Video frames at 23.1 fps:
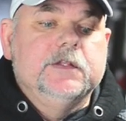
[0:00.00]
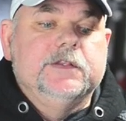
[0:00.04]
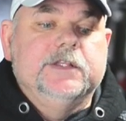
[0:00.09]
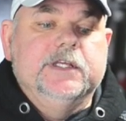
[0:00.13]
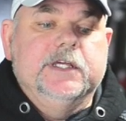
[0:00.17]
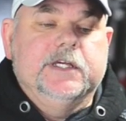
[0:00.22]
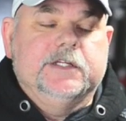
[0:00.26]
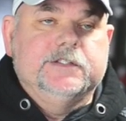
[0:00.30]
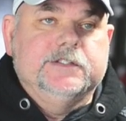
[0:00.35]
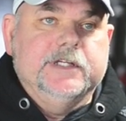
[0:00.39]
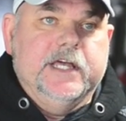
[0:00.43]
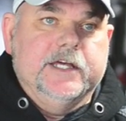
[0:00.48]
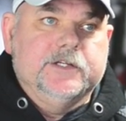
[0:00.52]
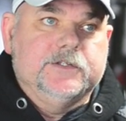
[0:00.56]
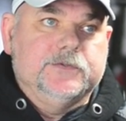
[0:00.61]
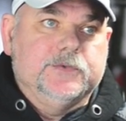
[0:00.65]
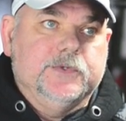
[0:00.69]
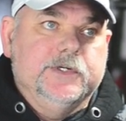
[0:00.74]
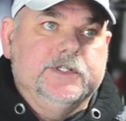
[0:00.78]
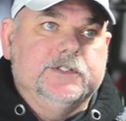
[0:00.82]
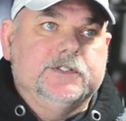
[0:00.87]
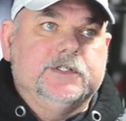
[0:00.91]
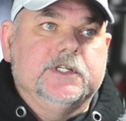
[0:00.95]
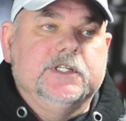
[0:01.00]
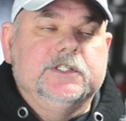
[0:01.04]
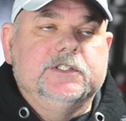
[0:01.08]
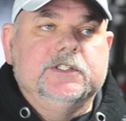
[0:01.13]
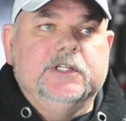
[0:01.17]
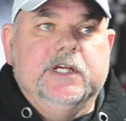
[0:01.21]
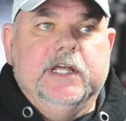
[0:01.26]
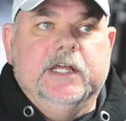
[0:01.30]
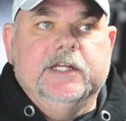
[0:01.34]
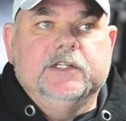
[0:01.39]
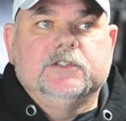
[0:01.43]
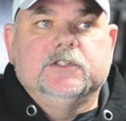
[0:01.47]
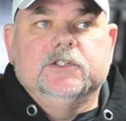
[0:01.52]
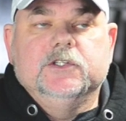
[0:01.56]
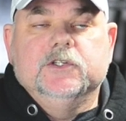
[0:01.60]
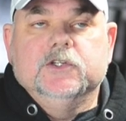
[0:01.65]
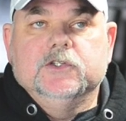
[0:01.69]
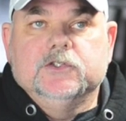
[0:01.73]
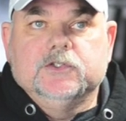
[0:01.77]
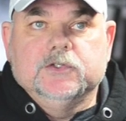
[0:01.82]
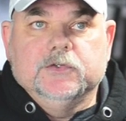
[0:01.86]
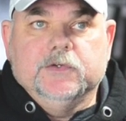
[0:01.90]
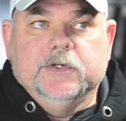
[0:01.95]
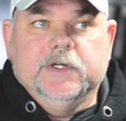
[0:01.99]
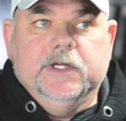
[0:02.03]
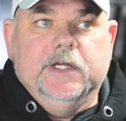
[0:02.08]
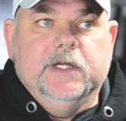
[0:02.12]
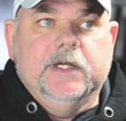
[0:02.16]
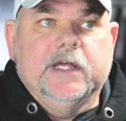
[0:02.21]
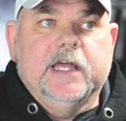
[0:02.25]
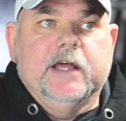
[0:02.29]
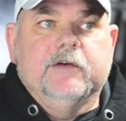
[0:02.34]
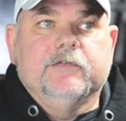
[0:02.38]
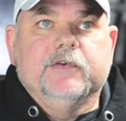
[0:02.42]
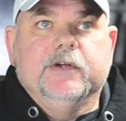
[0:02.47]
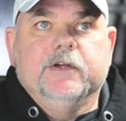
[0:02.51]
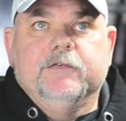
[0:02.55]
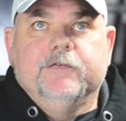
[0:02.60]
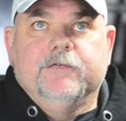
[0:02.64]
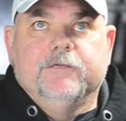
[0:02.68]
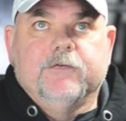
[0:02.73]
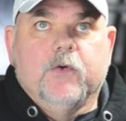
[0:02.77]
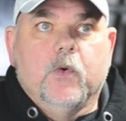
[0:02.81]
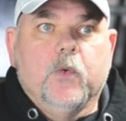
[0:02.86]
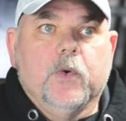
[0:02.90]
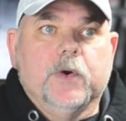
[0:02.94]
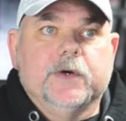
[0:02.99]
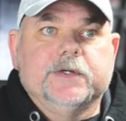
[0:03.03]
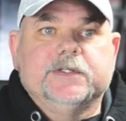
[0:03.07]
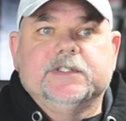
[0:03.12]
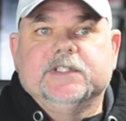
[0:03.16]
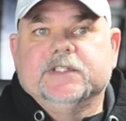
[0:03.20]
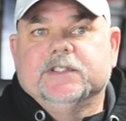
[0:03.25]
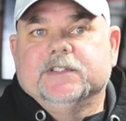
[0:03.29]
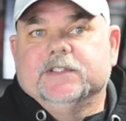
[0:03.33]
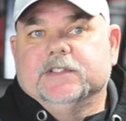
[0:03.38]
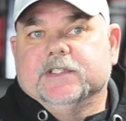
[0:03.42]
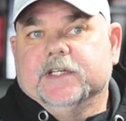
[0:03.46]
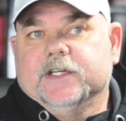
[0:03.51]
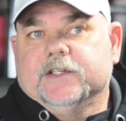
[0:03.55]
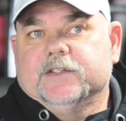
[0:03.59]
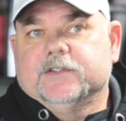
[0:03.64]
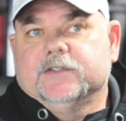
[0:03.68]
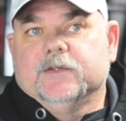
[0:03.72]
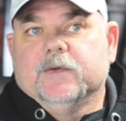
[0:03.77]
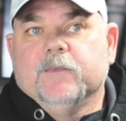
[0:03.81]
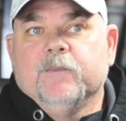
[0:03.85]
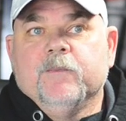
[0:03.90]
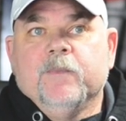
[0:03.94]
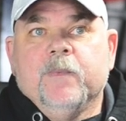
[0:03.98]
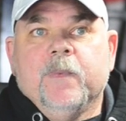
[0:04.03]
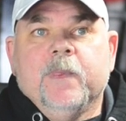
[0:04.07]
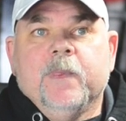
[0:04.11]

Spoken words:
The accessories can change usually every 4 to 6